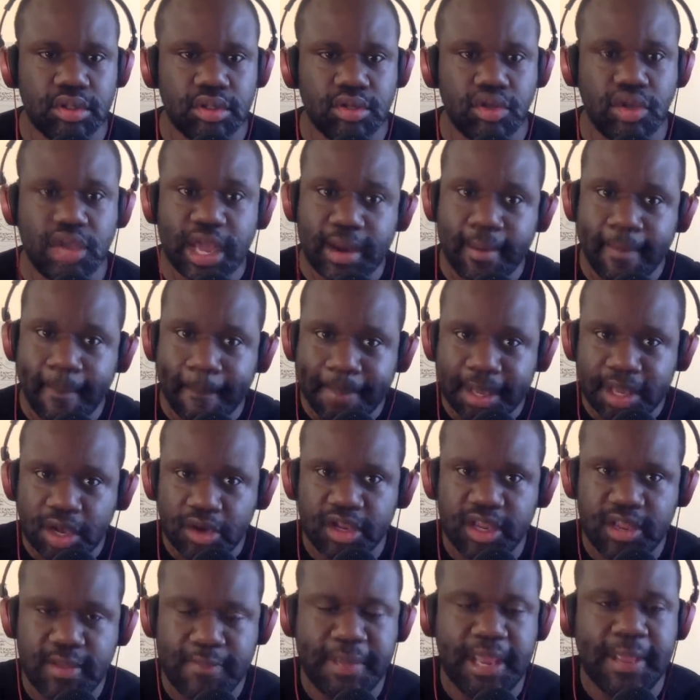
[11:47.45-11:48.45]
You got a
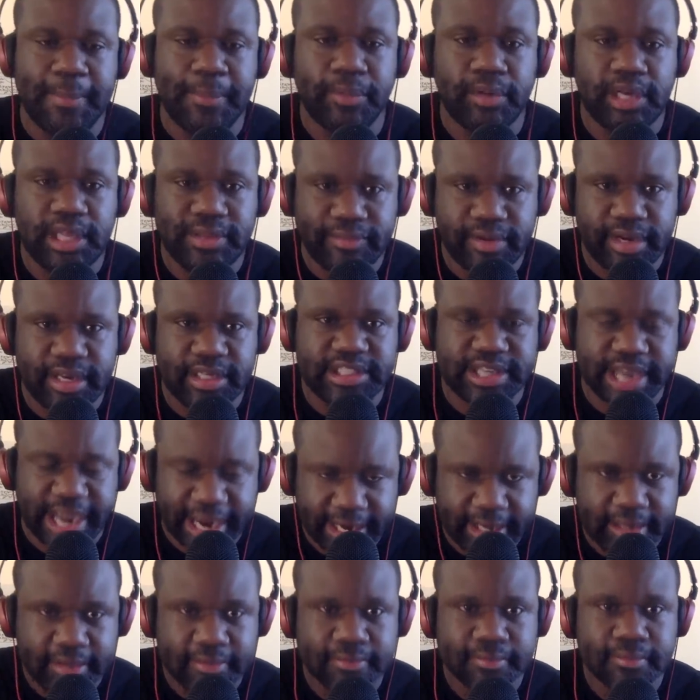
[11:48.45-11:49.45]
billion people living in
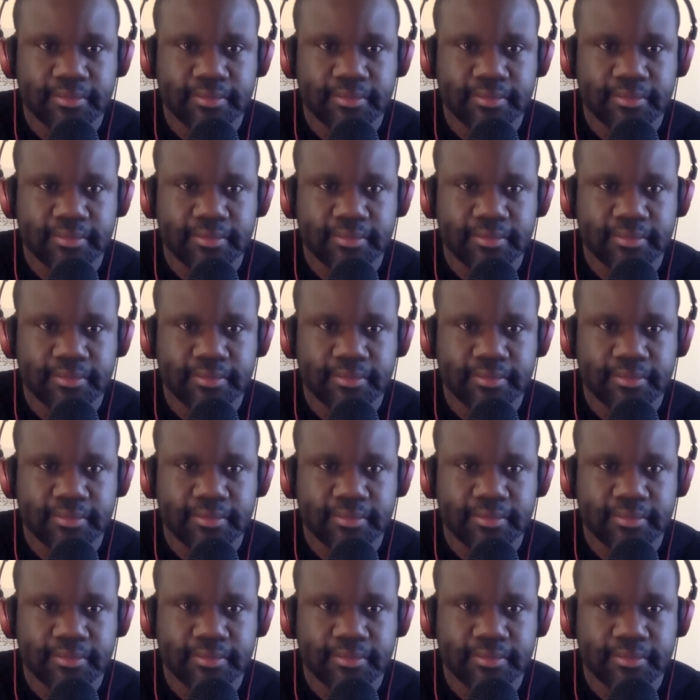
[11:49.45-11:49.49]
China.